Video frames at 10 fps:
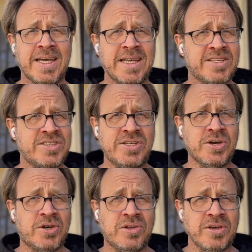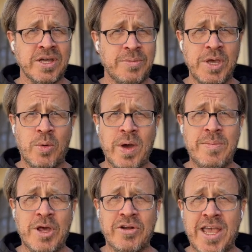it's still going to be a way
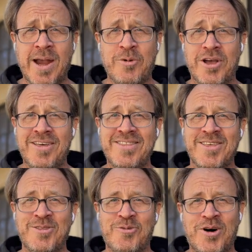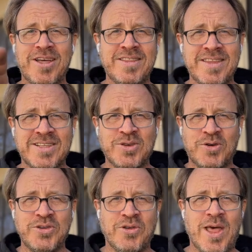better camera than the one that's
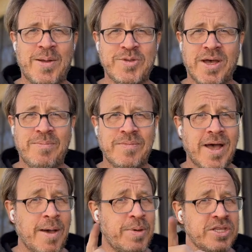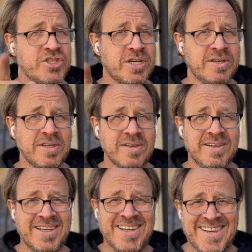on your laptop. I bet you.
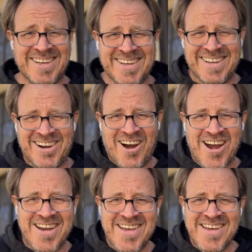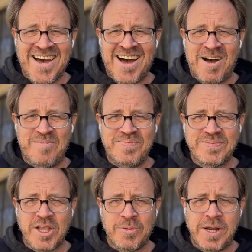All right.
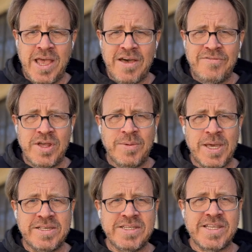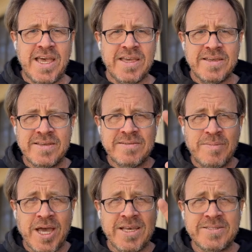Everybody have an amazing day.
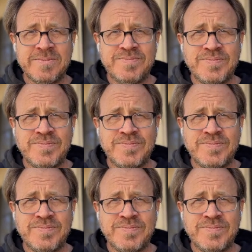Bye, guys.